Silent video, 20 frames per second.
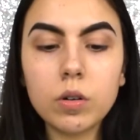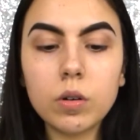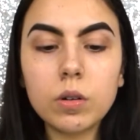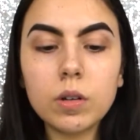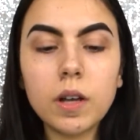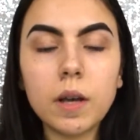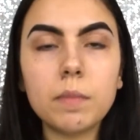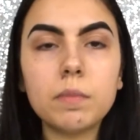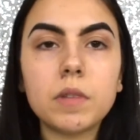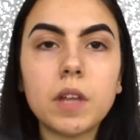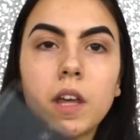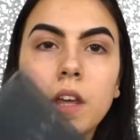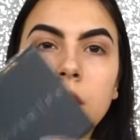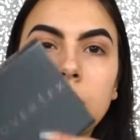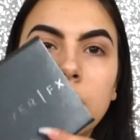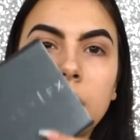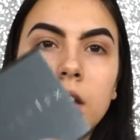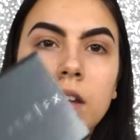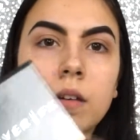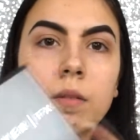on, I'm
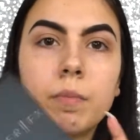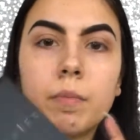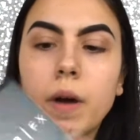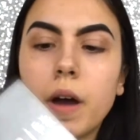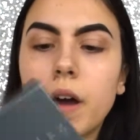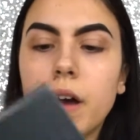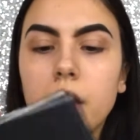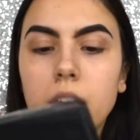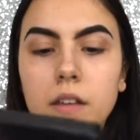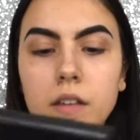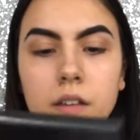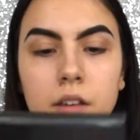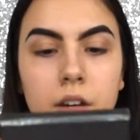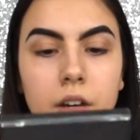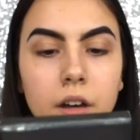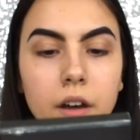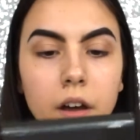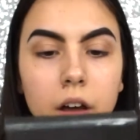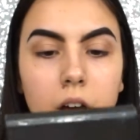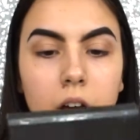taking my
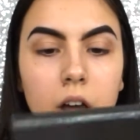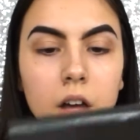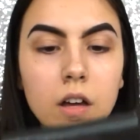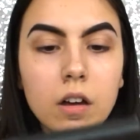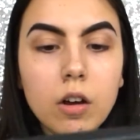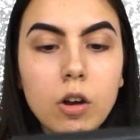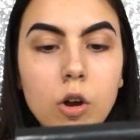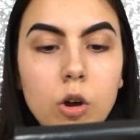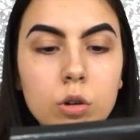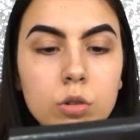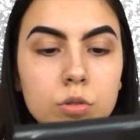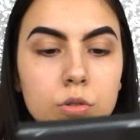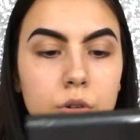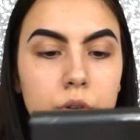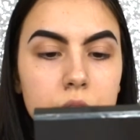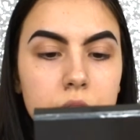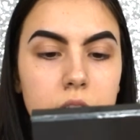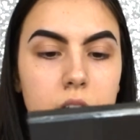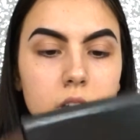contour